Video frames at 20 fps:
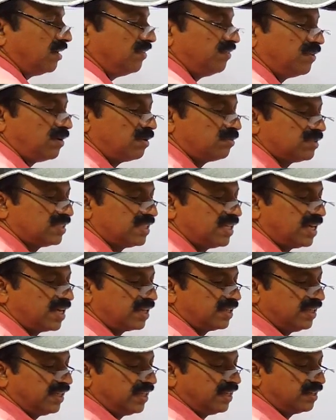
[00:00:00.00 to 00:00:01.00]
reforms they
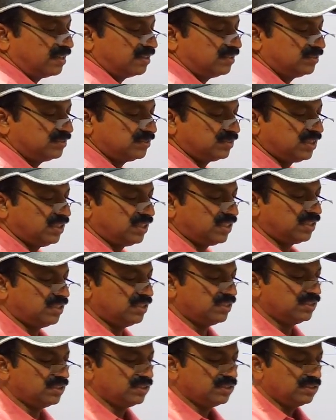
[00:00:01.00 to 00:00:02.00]
are there? Okay.
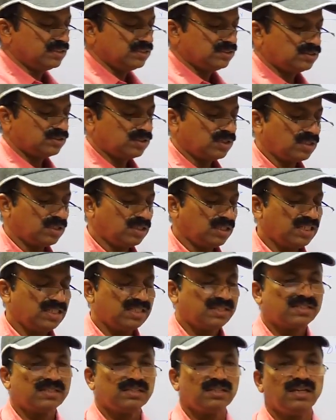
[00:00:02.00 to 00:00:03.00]
So
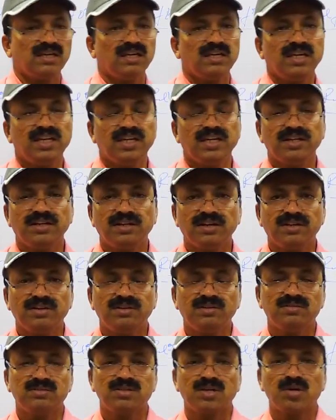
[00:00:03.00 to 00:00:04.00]
this he
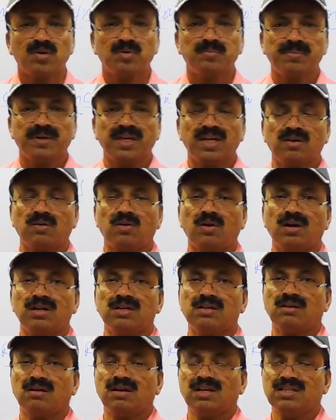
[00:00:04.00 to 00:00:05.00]
introduced a rupee
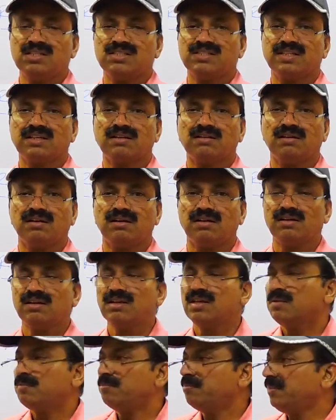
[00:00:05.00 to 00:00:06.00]
called Holi Sikka.
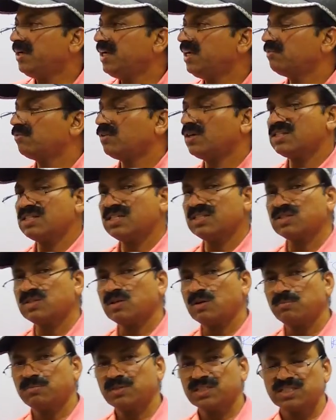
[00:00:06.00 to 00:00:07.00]
Mint was
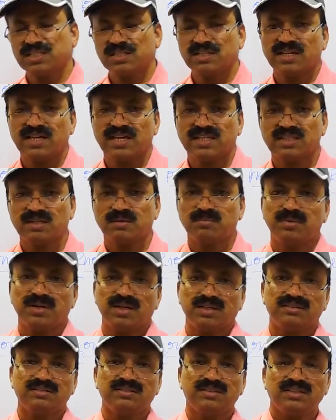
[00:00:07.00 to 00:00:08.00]
established in
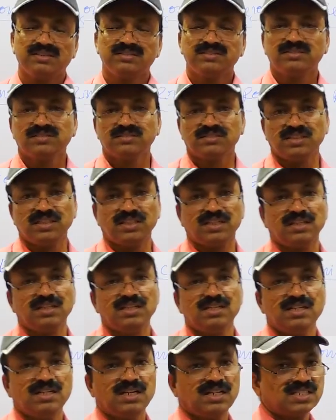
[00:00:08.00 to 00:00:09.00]
Hyderabad. Okay,
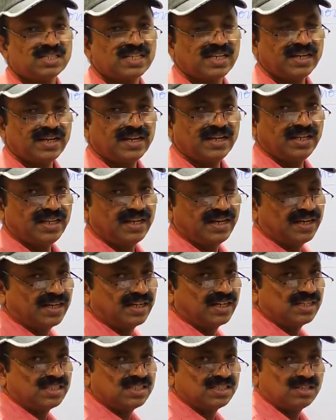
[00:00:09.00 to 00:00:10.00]
at
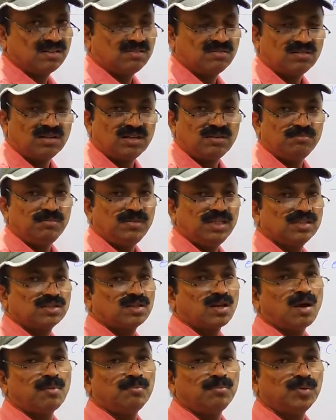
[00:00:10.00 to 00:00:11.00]
Secretariat region only. Mint
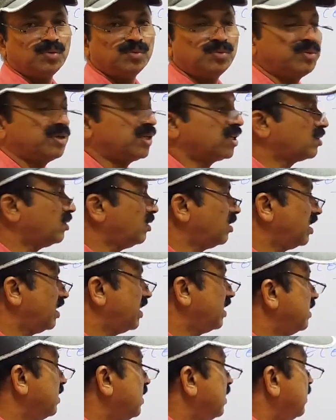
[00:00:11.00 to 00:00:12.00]
compound we are
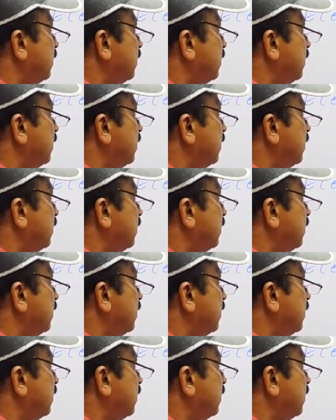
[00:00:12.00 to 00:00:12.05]
calling